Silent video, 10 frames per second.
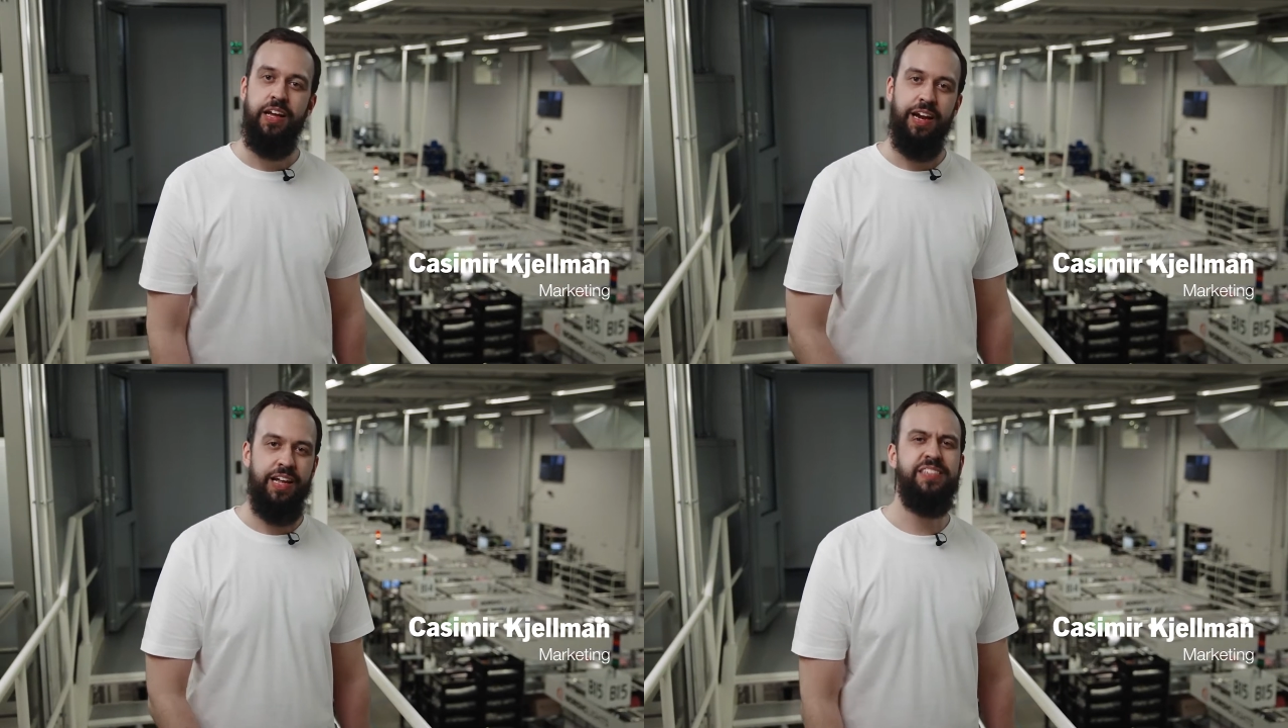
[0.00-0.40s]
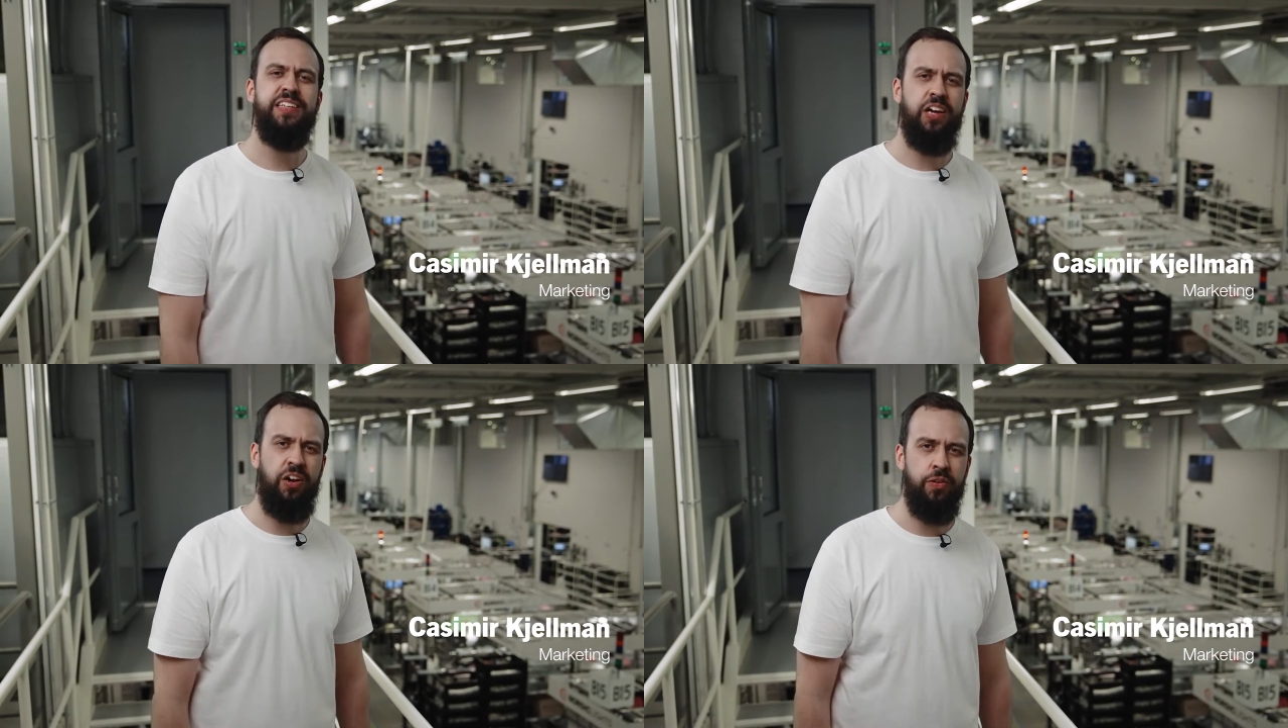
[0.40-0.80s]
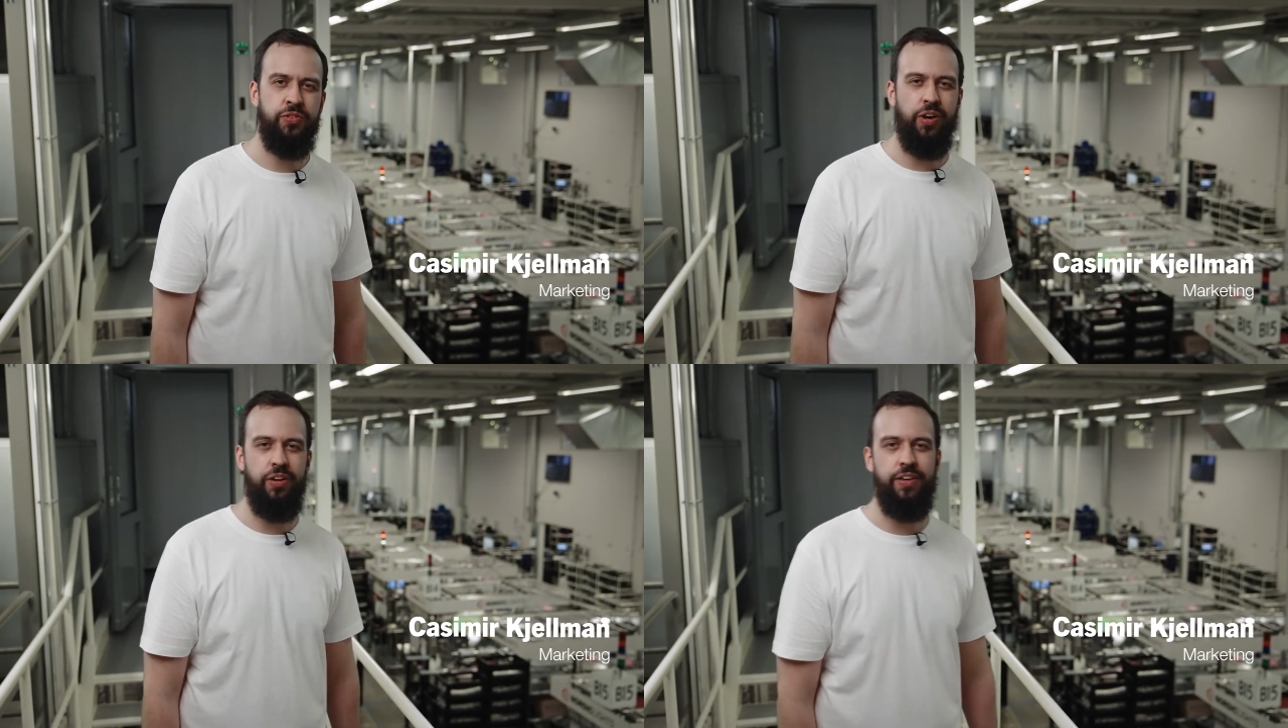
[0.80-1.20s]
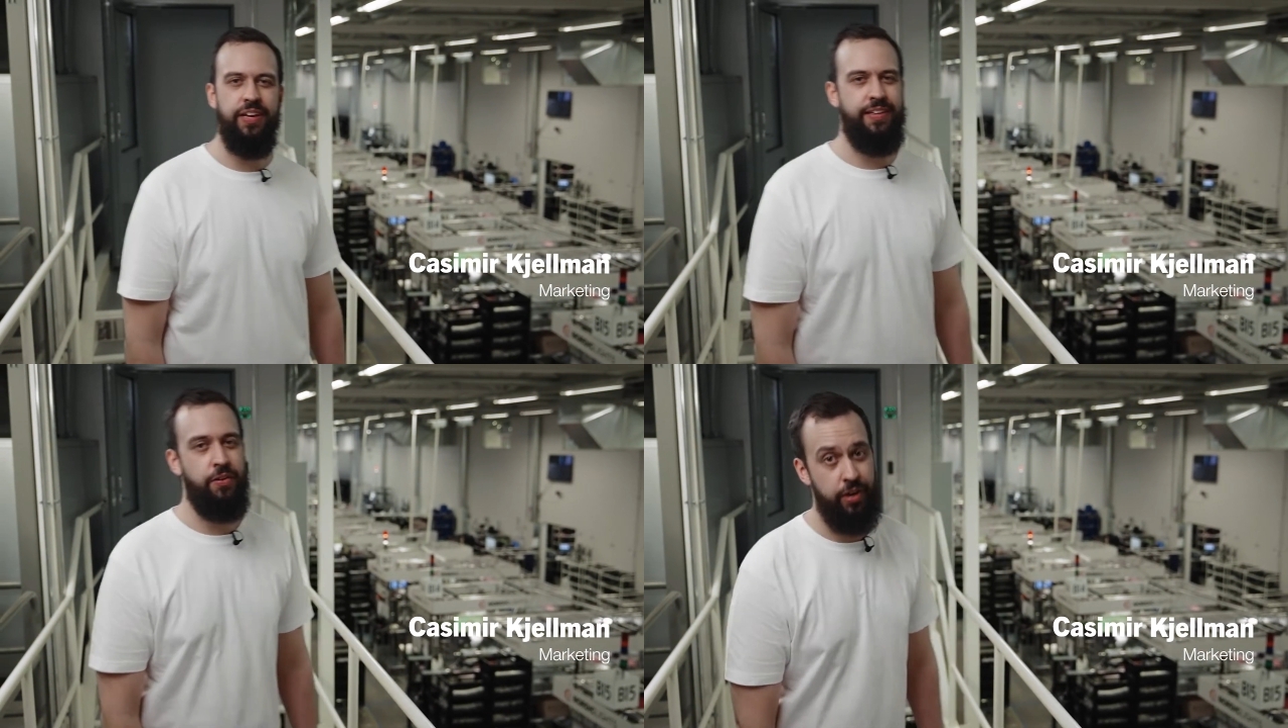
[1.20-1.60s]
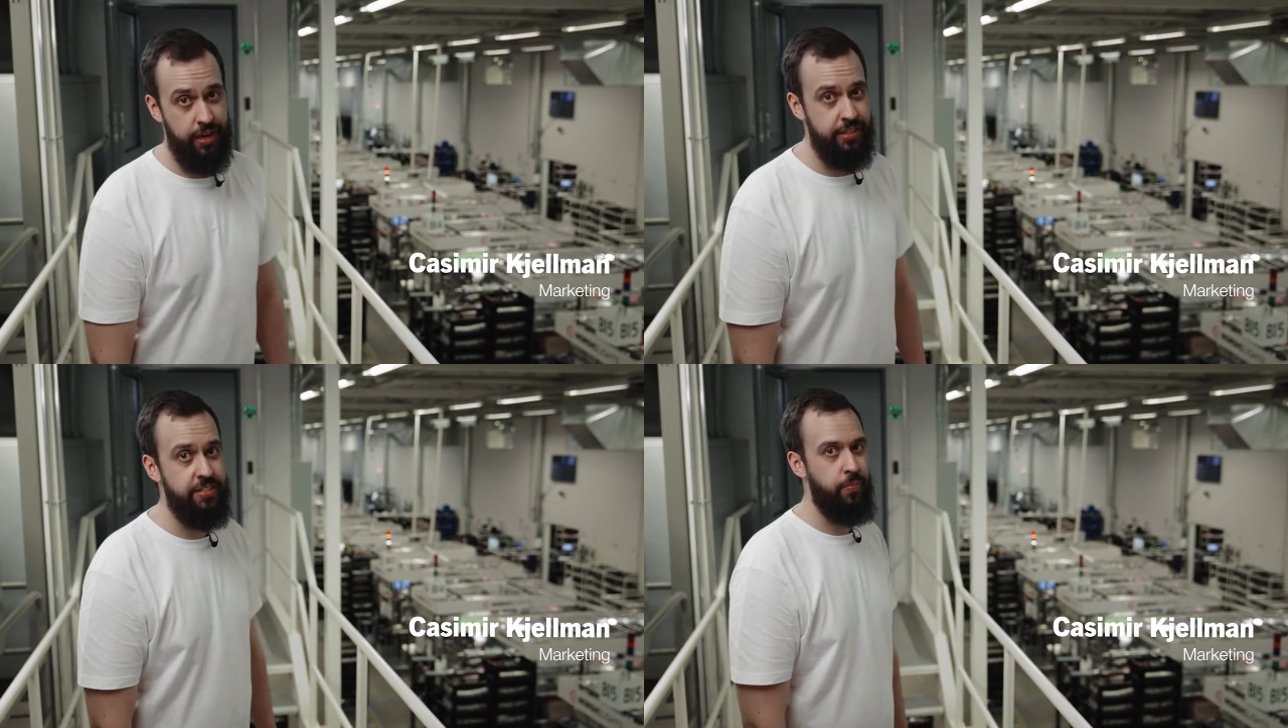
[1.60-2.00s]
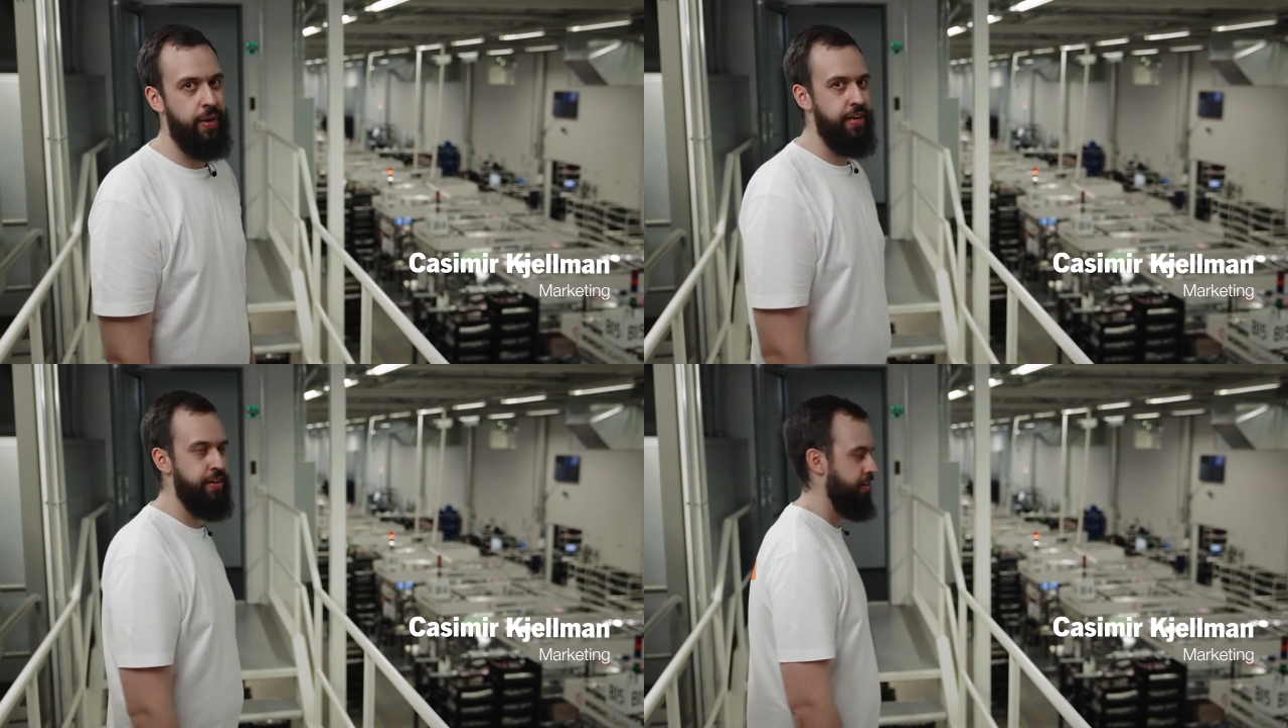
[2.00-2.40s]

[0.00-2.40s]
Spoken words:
Let's take a closer look at how our lights are made.